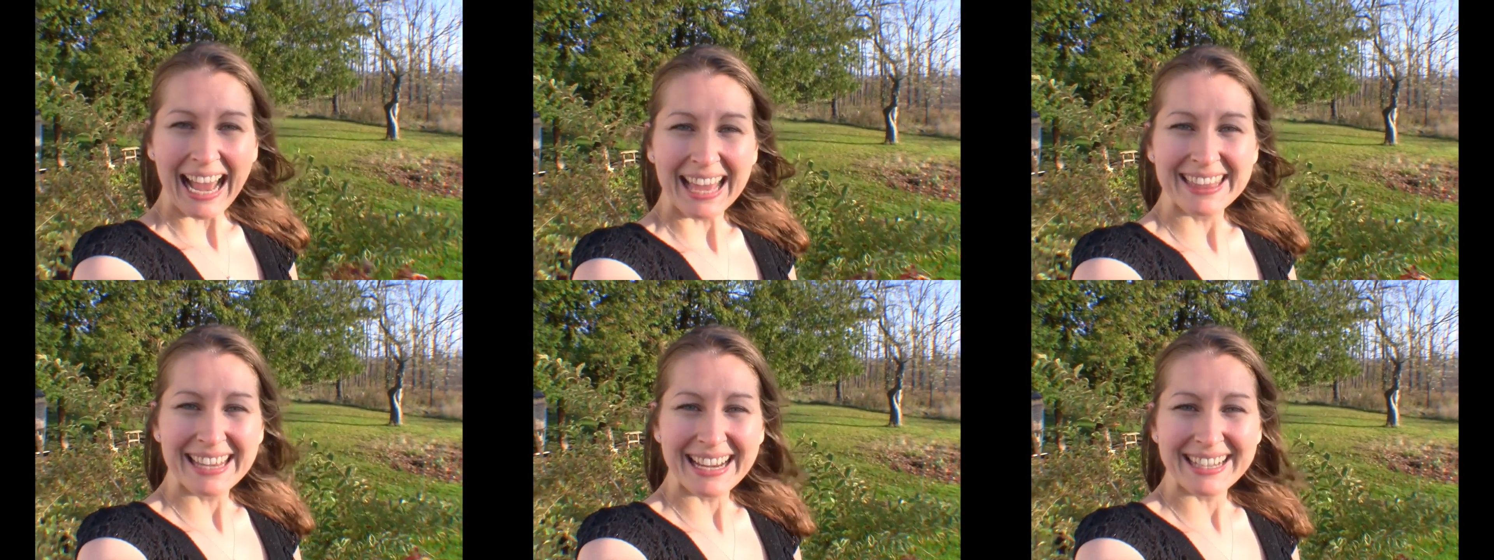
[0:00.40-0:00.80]

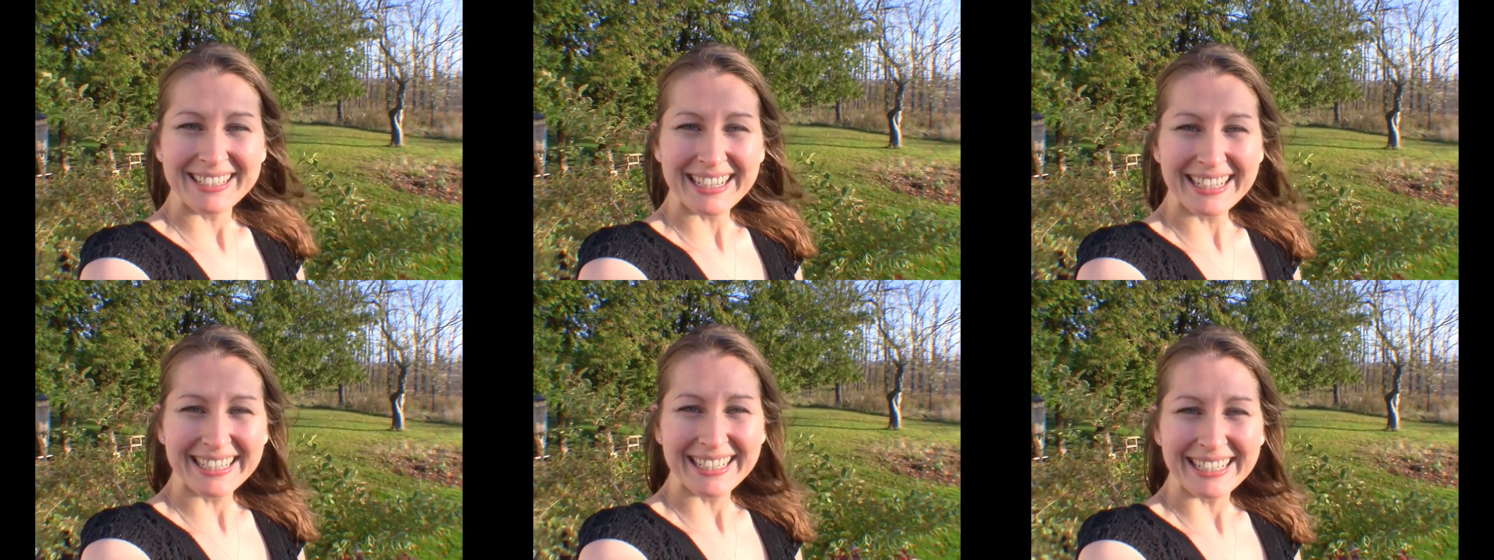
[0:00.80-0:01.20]
Hi there,
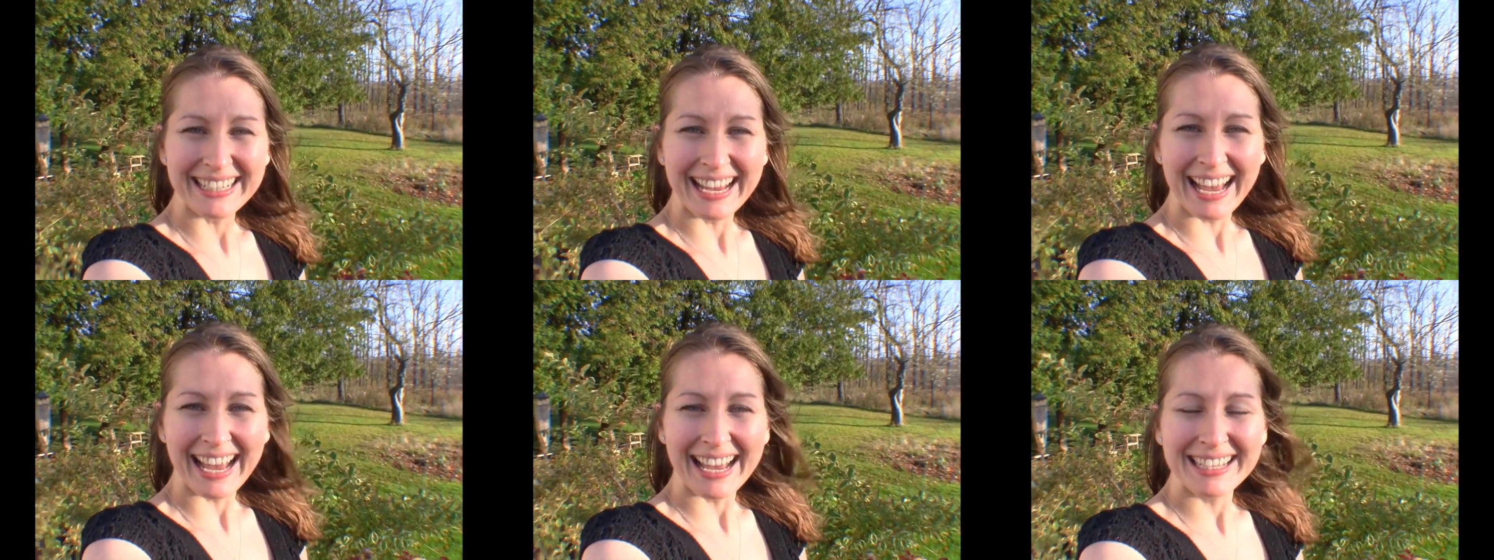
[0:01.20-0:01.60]
Jenna
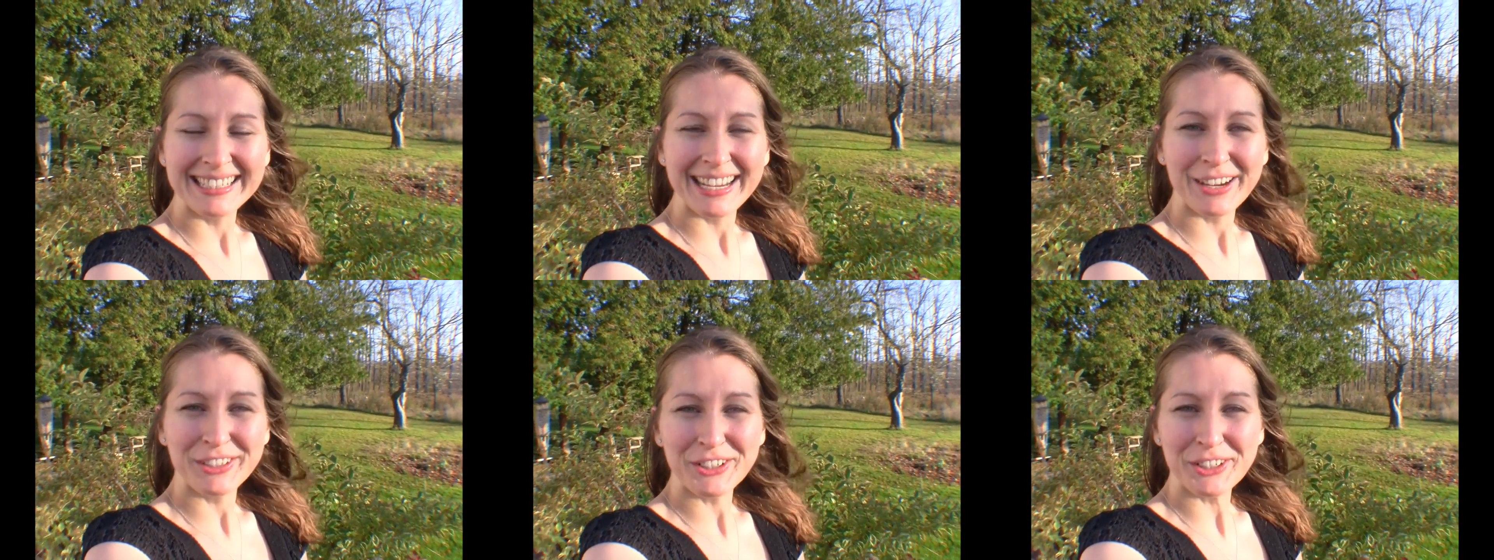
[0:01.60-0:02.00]

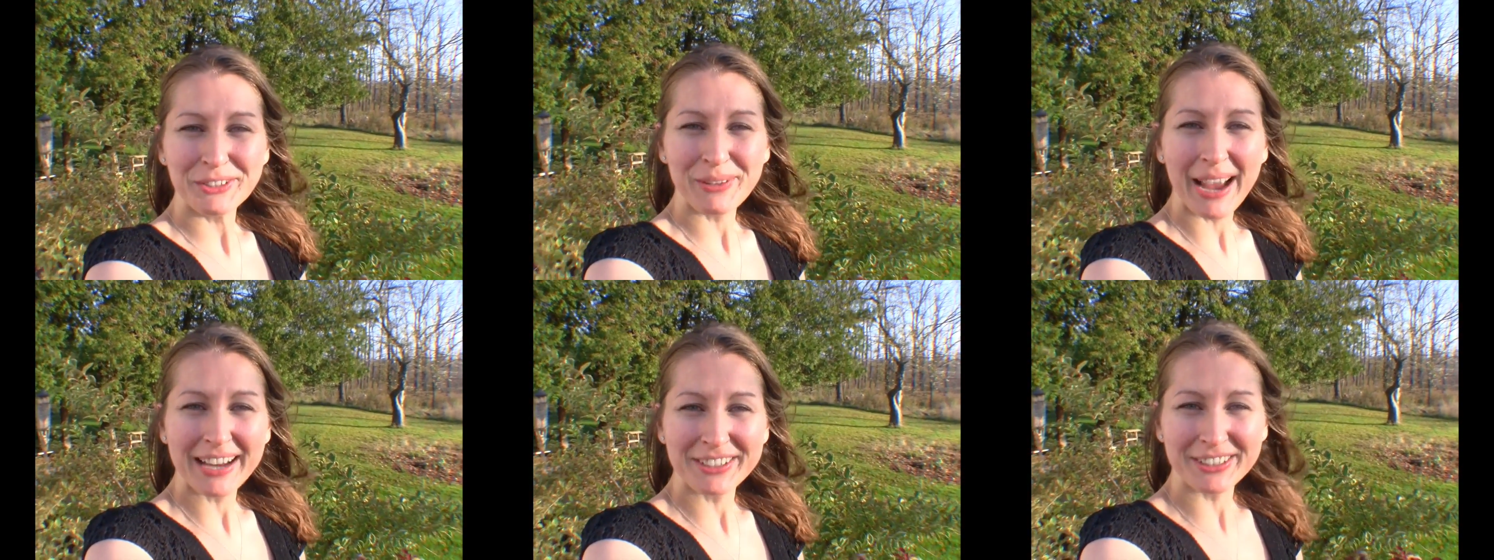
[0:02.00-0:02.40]
Goodhand, Territory
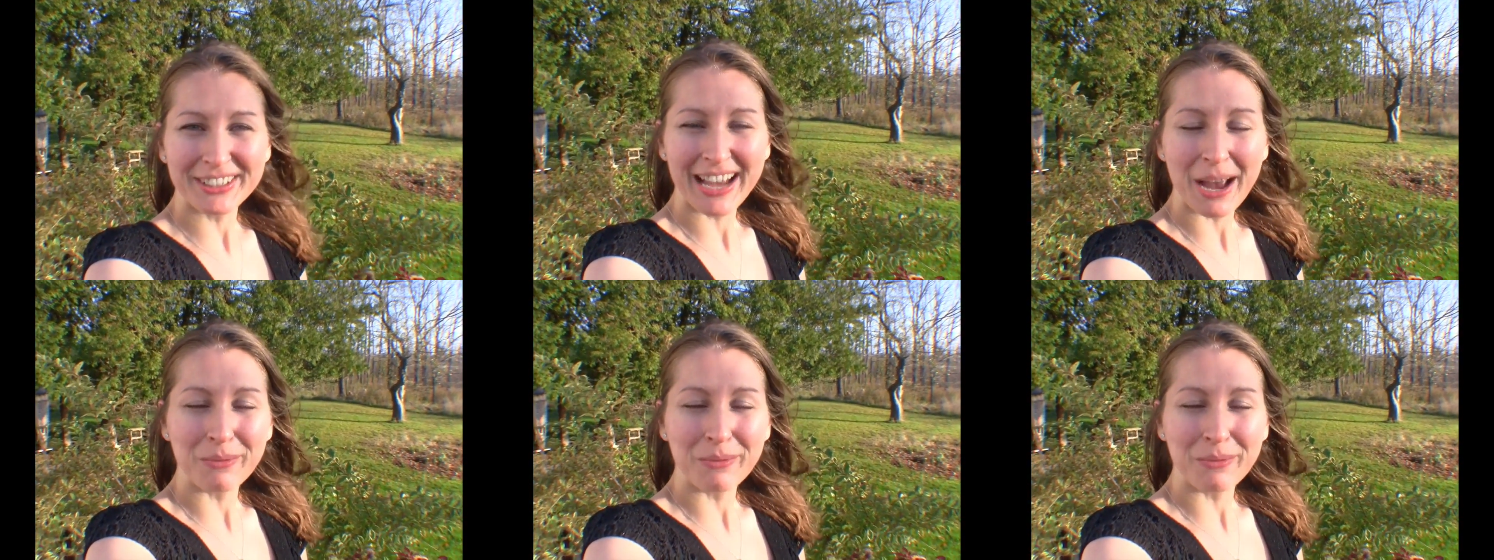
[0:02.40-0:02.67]
Director